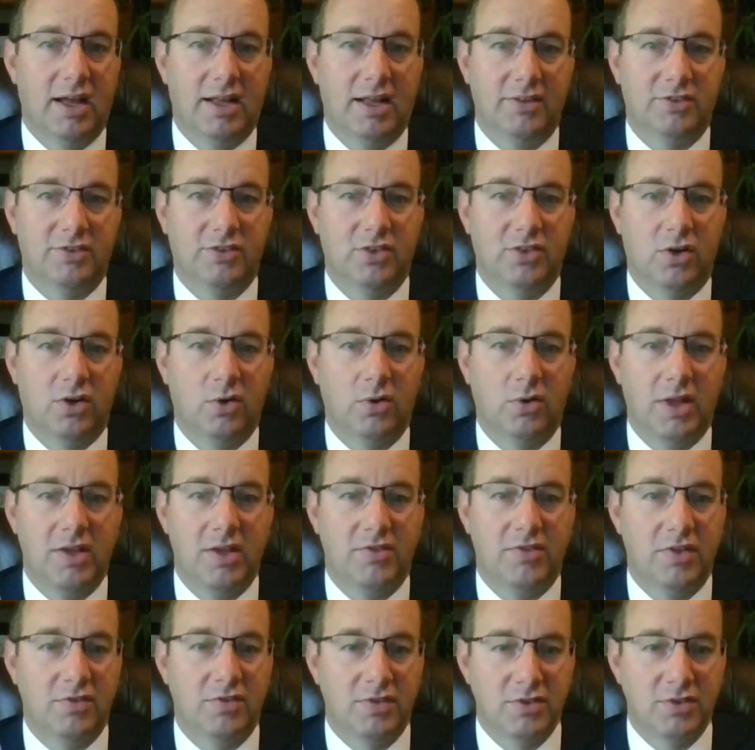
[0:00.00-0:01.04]
So
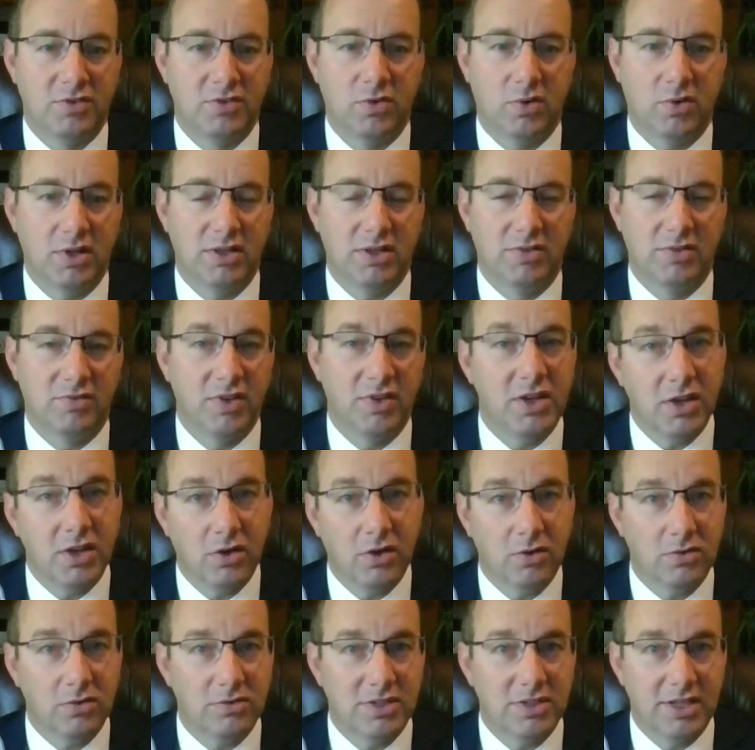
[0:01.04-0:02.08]
if you've enjoyed the
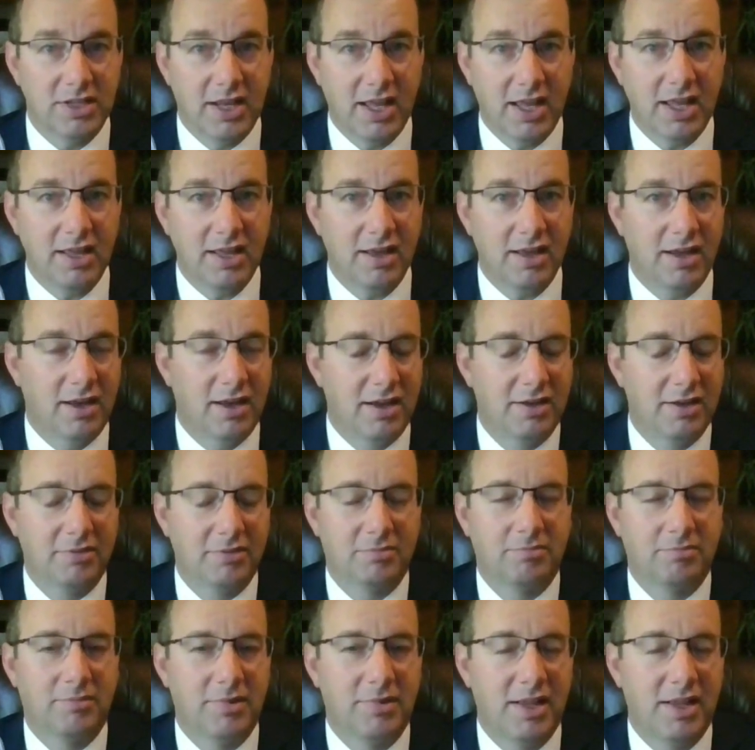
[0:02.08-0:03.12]
video today,
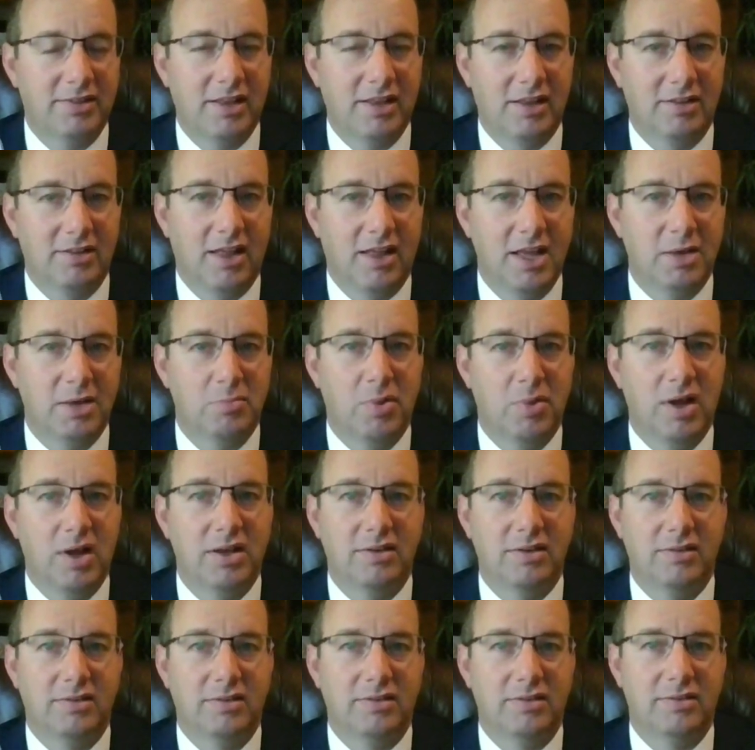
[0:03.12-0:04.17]
hit that like
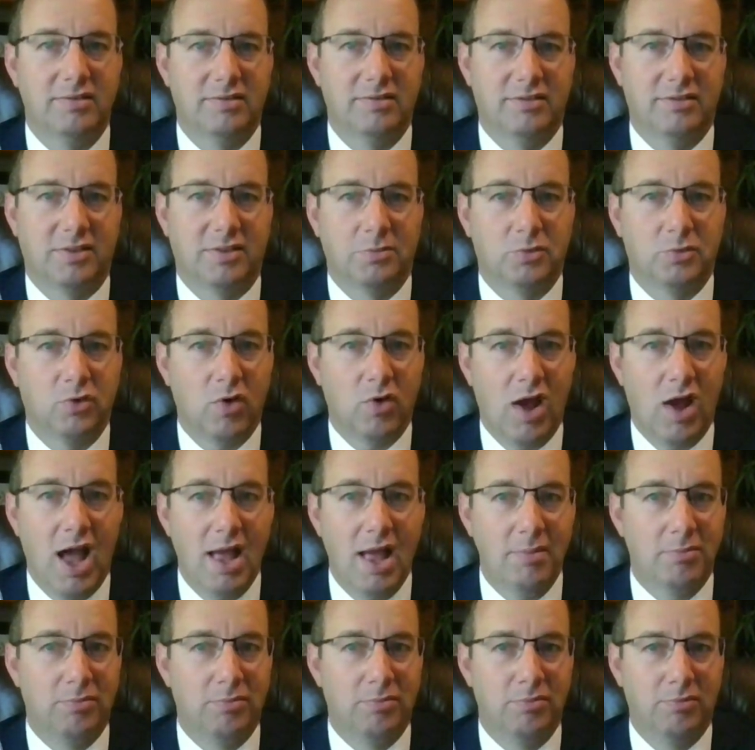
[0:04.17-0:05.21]
button,
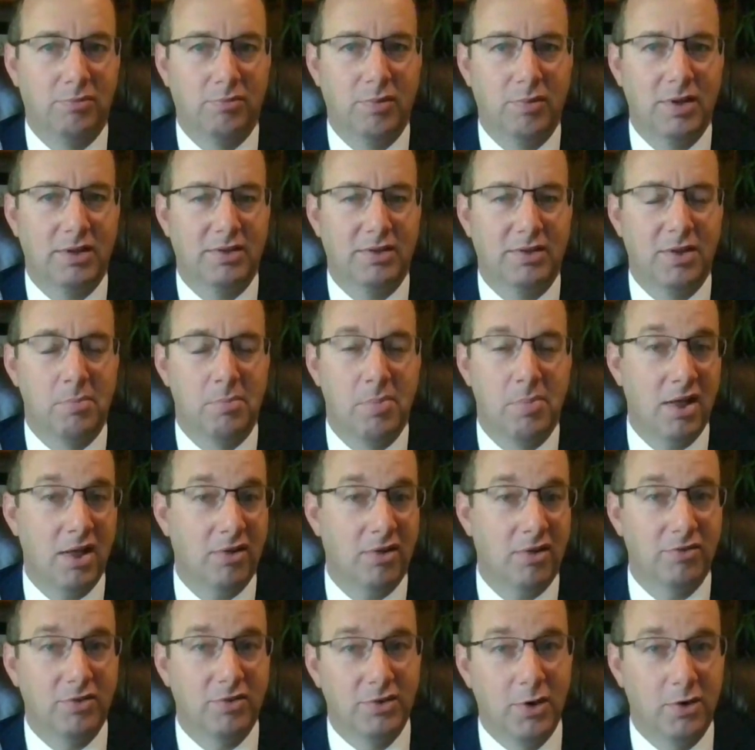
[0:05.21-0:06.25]
subscribe, ring the
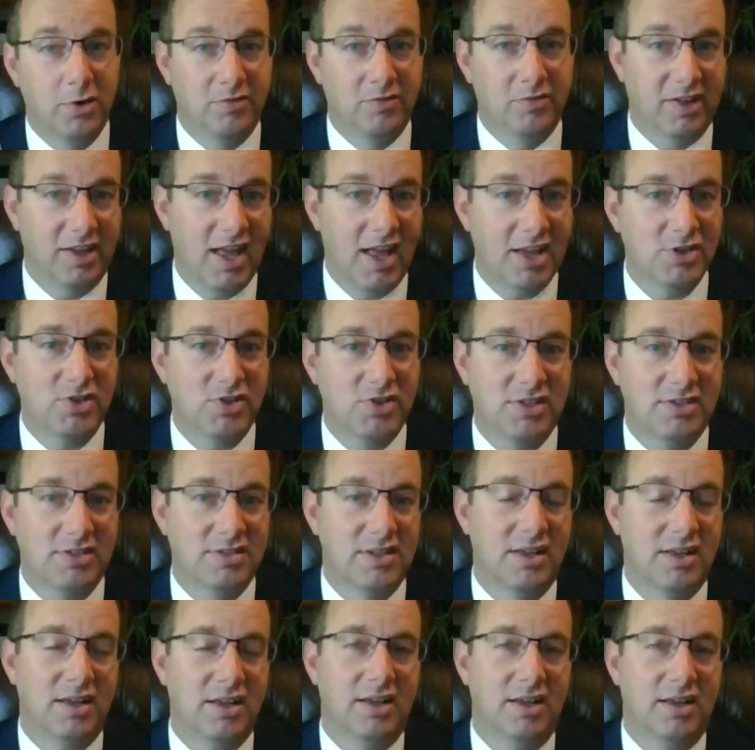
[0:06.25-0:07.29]
bell for
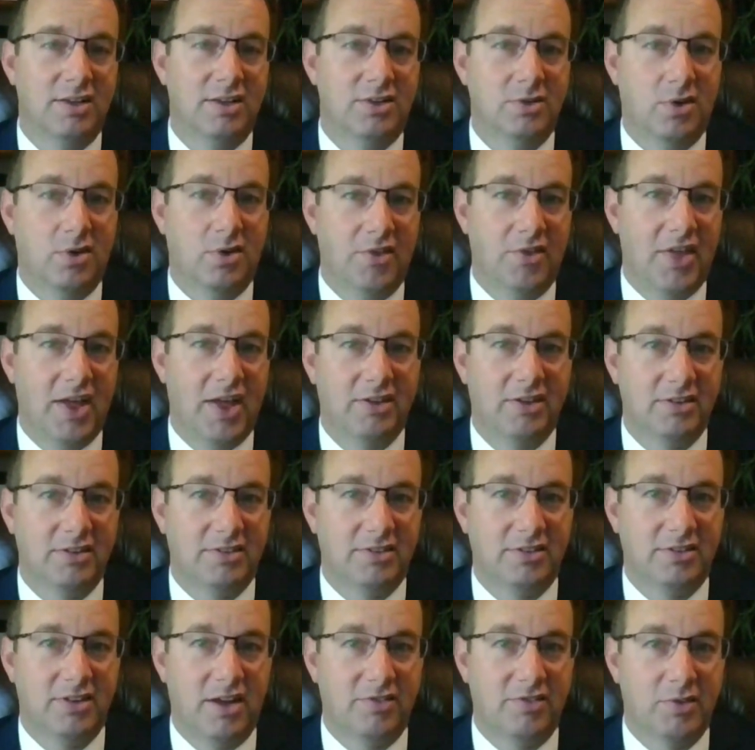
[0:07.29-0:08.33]
notifications, do all that good
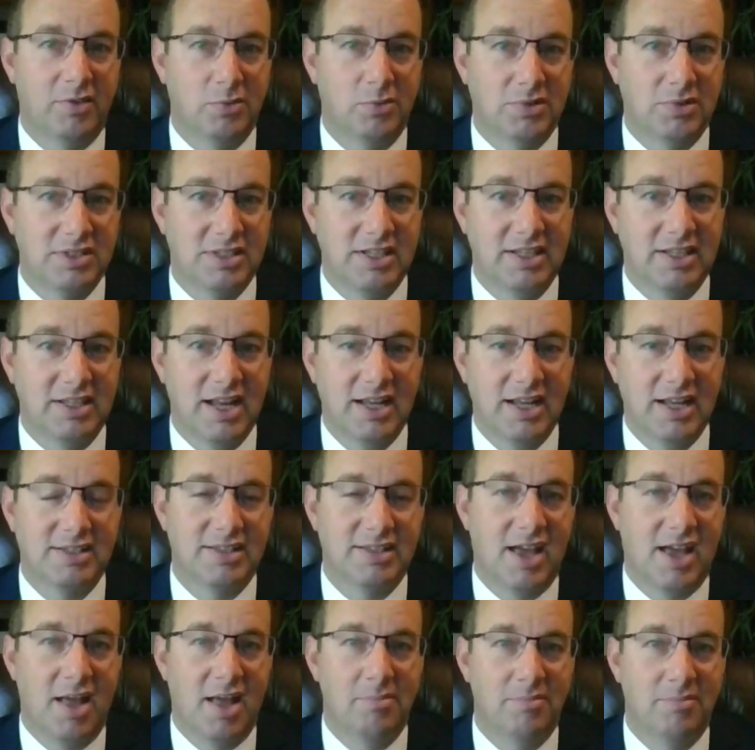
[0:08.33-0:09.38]
stuff, and we'll see you next
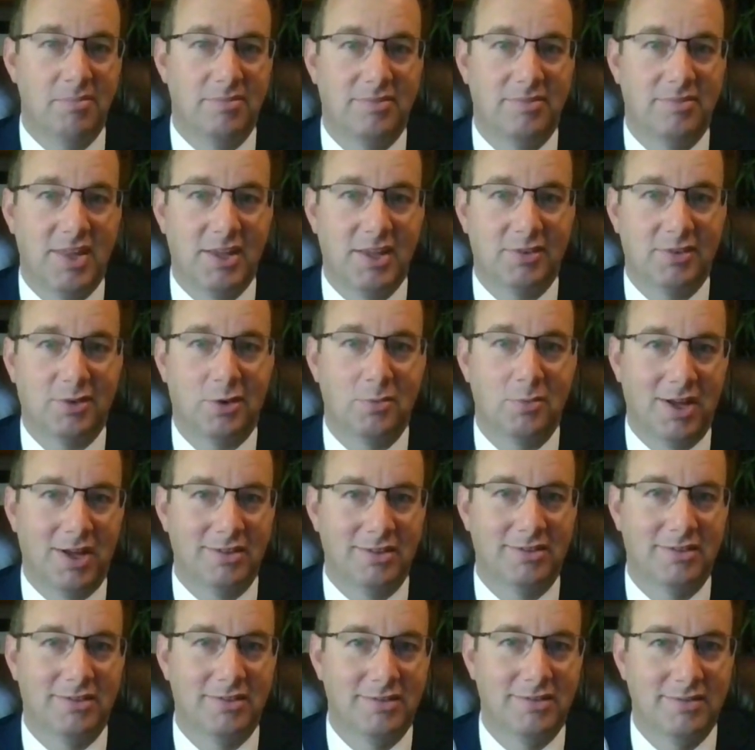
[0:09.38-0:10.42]
time. Thanks so
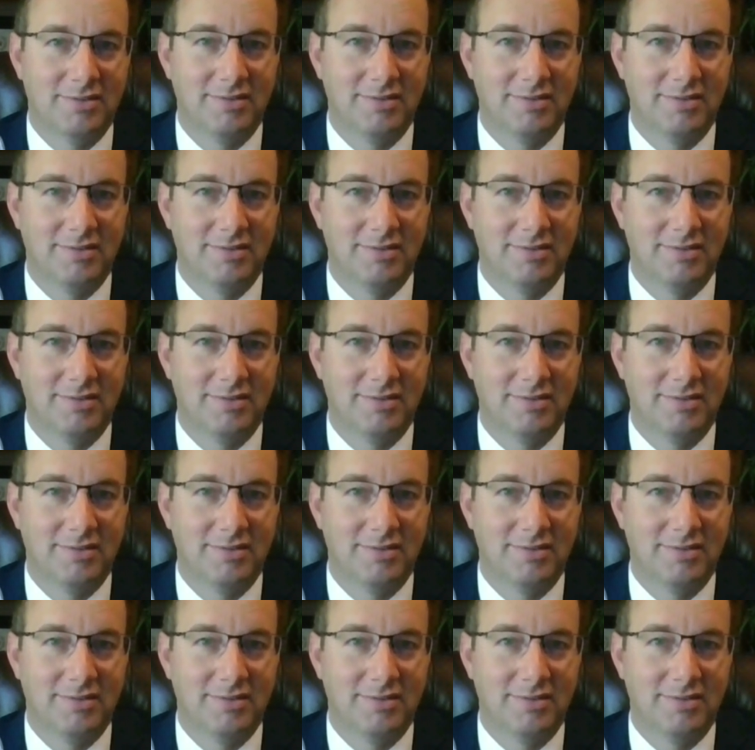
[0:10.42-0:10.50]
much.